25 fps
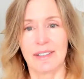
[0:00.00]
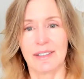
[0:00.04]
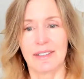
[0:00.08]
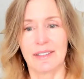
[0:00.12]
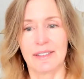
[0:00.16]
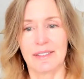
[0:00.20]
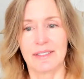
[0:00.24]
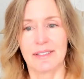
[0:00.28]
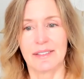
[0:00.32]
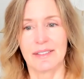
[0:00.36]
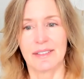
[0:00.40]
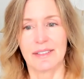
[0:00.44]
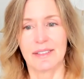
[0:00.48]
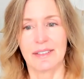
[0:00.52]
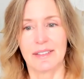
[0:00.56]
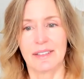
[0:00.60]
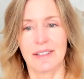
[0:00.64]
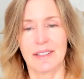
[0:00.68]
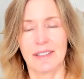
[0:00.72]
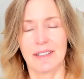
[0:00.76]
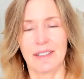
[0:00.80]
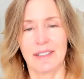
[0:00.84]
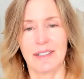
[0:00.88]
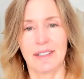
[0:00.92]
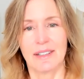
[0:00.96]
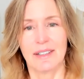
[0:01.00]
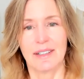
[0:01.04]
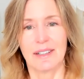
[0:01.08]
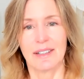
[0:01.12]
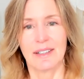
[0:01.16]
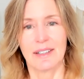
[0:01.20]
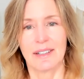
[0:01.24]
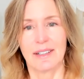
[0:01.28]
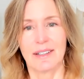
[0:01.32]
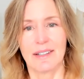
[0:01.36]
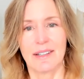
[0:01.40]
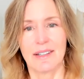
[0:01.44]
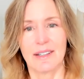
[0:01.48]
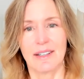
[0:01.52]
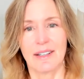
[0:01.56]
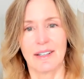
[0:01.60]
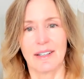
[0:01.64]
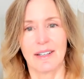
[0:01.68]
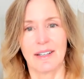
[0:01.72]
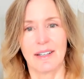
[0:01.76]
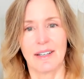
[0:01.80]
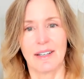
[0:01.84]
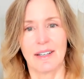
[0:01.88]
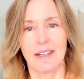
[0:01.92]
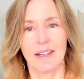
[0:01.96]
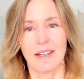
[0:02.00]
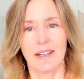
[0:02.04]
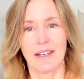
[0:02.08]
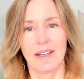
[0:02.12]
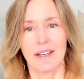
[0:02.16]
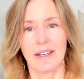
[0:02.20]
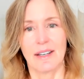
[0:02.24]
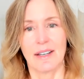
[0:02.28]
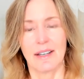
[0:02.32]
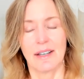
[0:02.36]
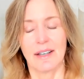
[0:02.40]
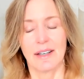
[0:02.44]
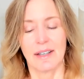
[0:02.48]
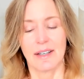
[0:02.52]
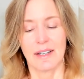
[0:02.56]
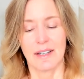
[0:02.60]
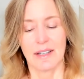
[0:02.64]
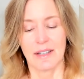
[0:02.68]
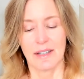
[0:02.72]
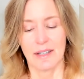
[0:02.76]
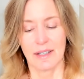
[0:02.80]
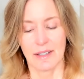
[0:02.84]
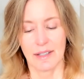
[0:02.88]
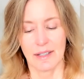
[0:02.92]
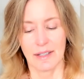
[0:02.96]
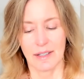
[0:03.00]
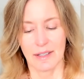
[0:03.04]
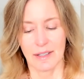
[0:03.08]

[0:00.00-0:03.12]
Nothing is said.